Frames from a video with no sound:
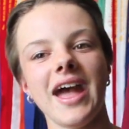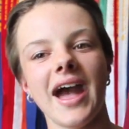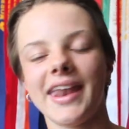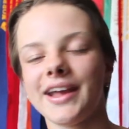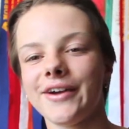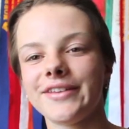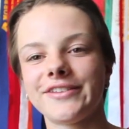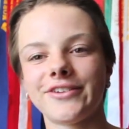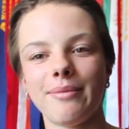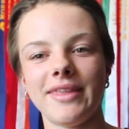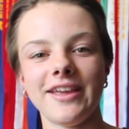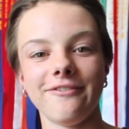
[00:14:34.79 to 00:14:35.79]
And I got this
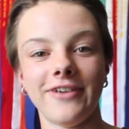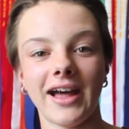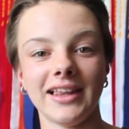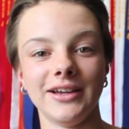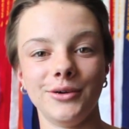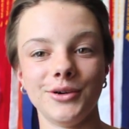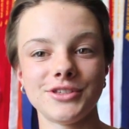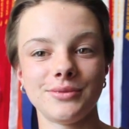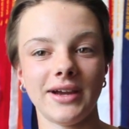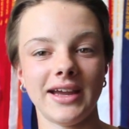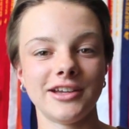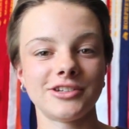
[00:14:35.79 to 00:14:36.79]
from the Valley
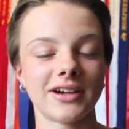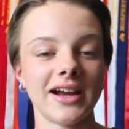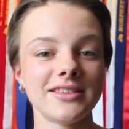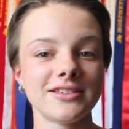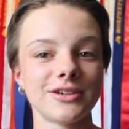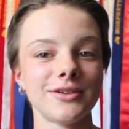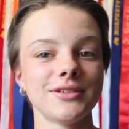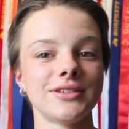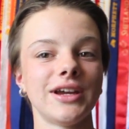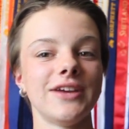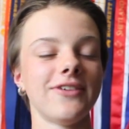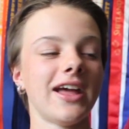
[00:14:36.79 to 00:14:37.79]
Horsewear trade store, so
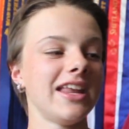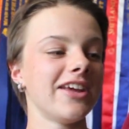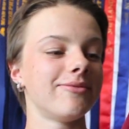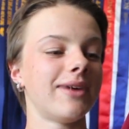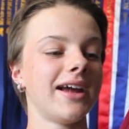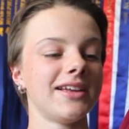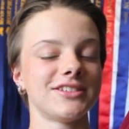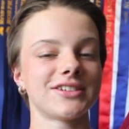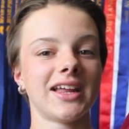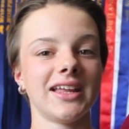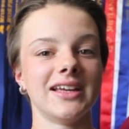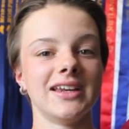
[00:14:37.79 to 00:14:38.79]
if any of my
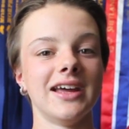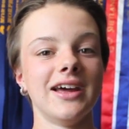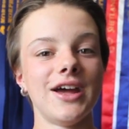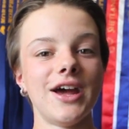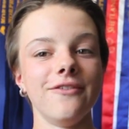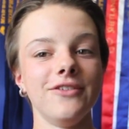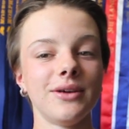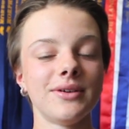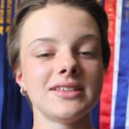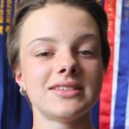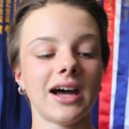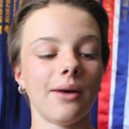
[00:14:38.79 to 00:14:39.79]
Australian
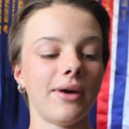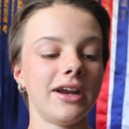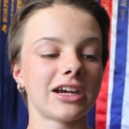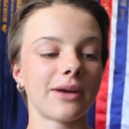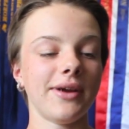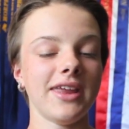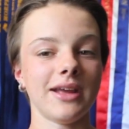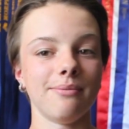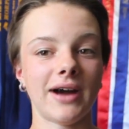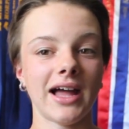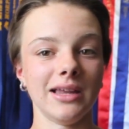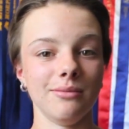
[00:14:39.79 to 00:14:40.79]
viewers are wondering where you can
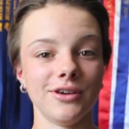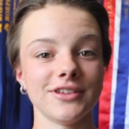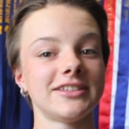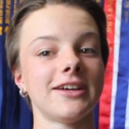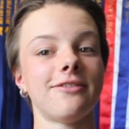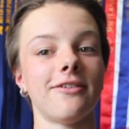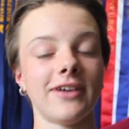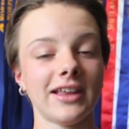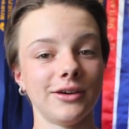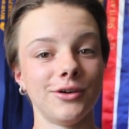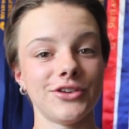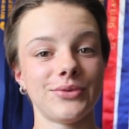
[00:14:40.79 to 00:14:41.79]
buy Le Mieux stuff,
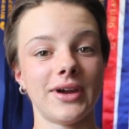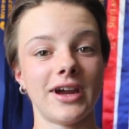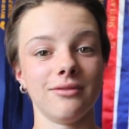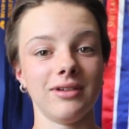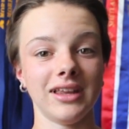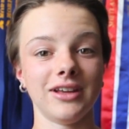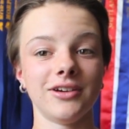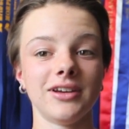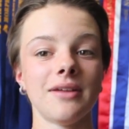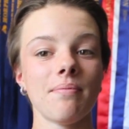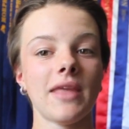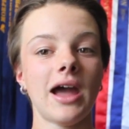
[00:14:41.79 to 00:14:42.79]
Valley Horsewear are really good.